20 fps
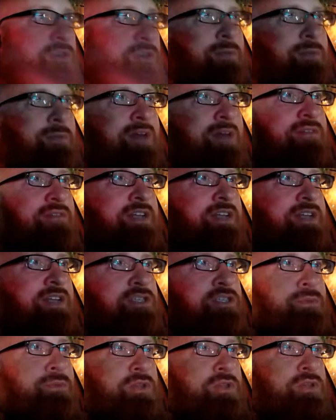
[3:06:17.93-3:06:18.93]
the benefit is you
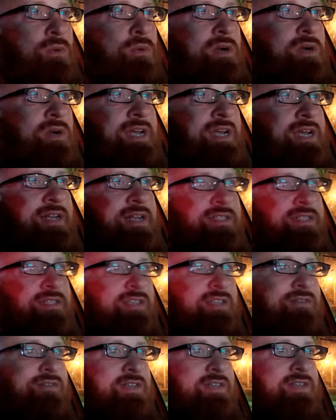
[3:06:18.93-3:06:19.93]
put the work in,
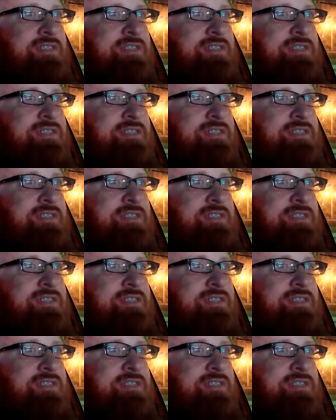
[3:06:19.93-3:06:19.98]
stuff can